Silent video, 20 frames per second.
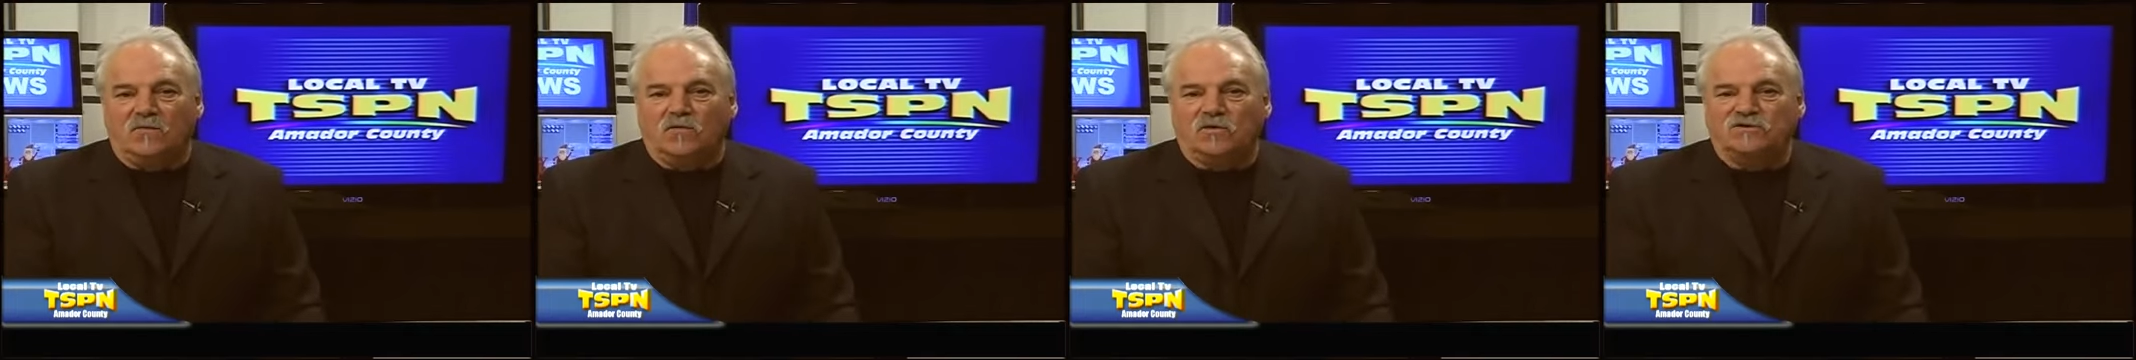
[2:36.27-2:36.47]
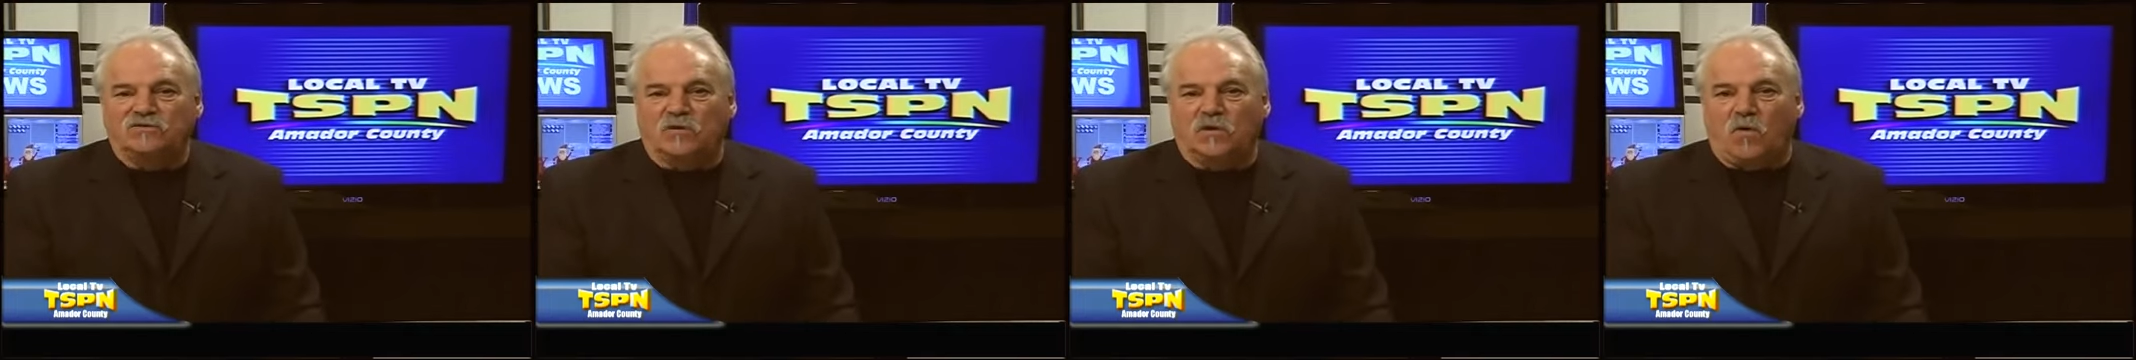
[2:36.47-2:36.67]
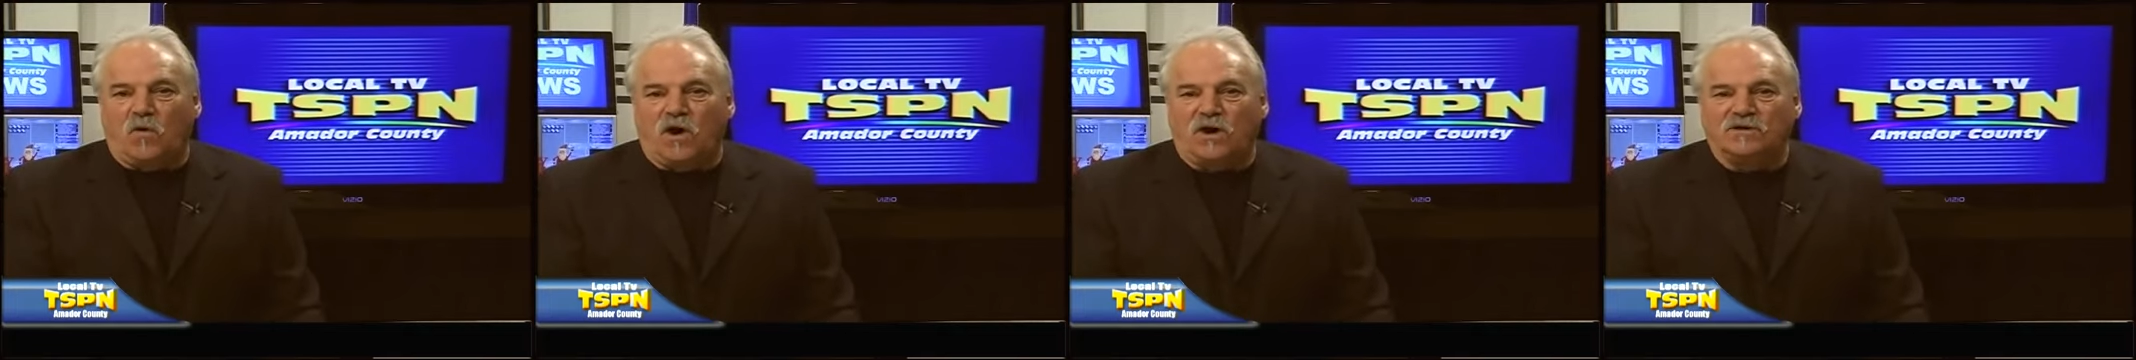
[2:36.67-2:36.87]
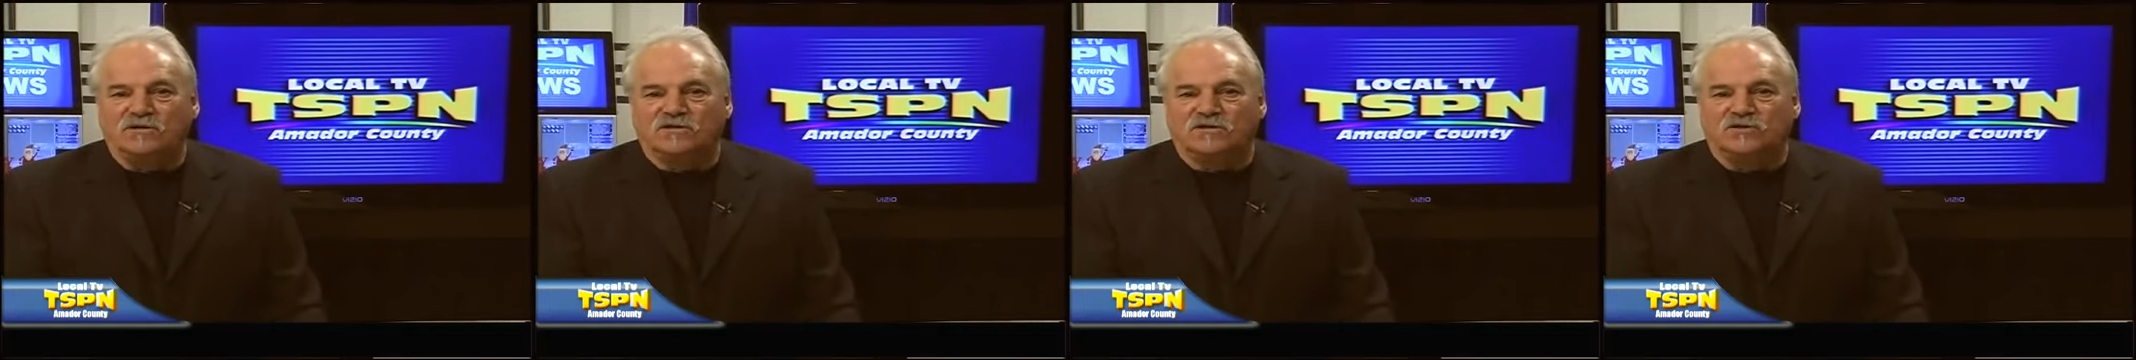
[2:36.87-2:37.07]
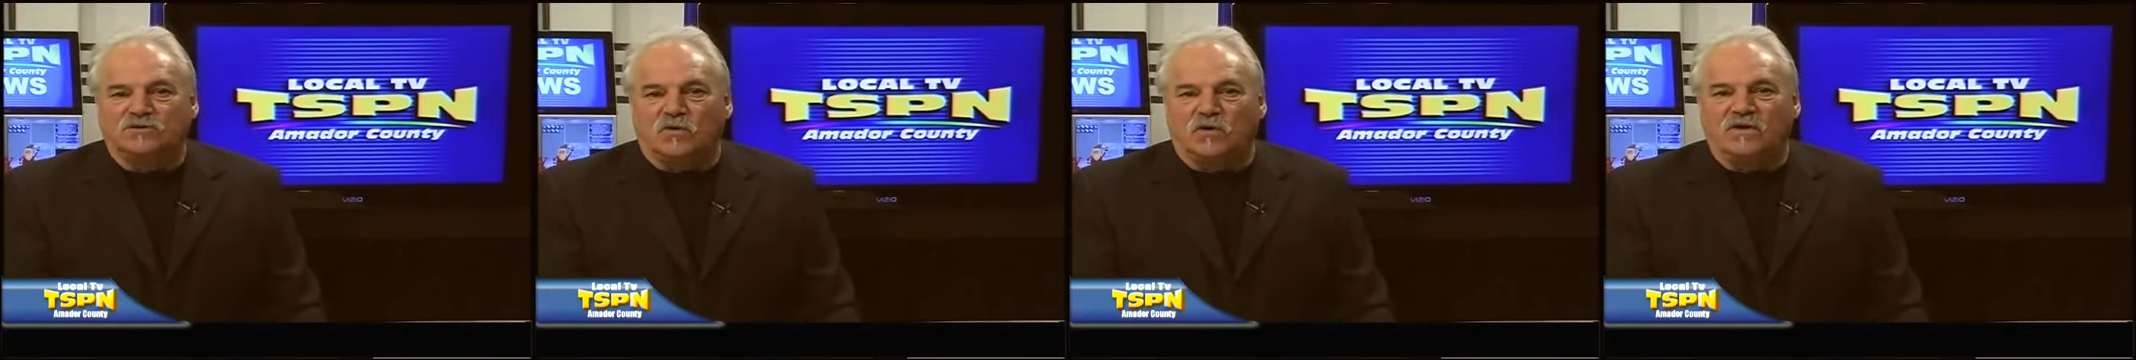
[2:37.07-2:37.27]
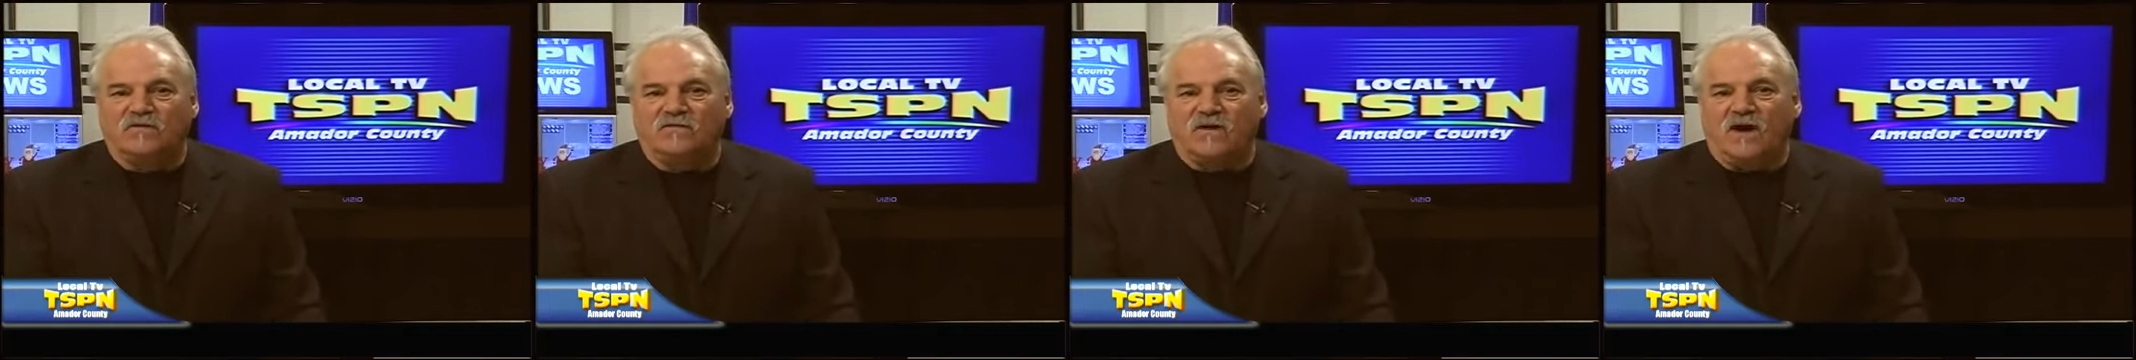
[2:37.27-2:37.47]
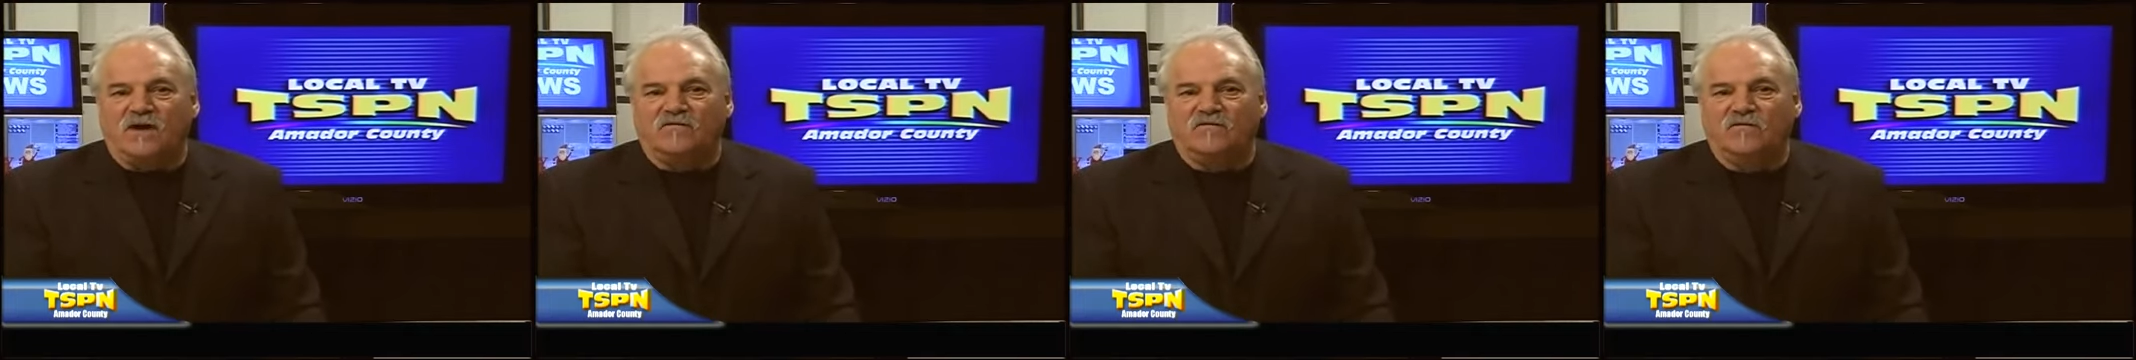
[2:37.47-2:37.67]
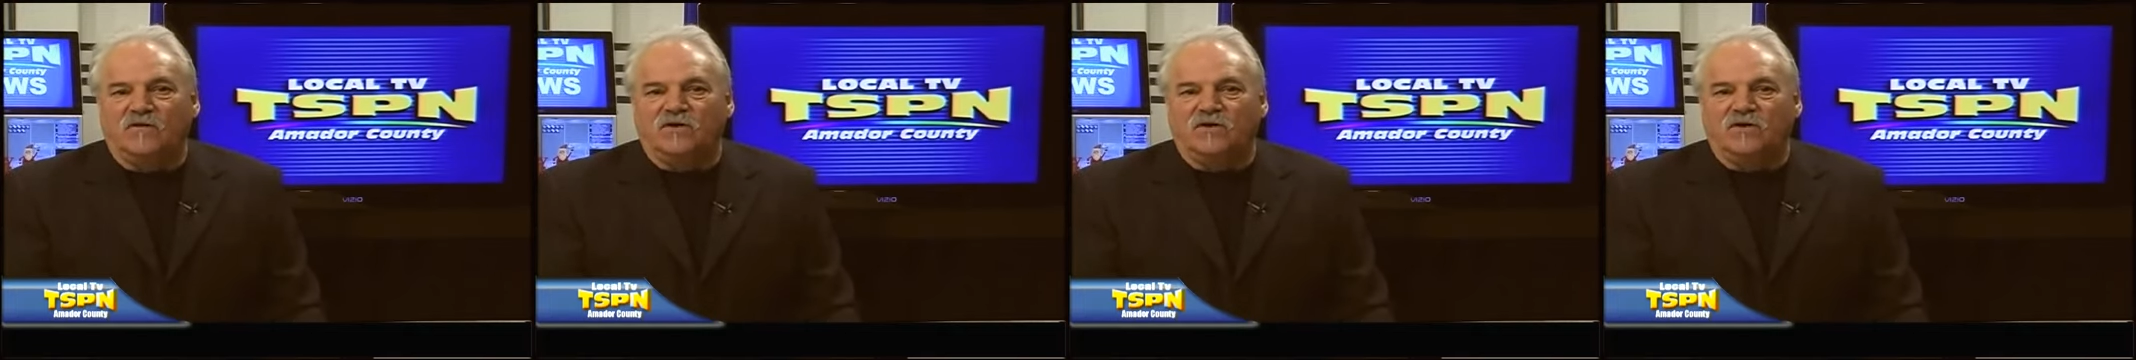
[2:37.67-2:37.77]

which requires a 25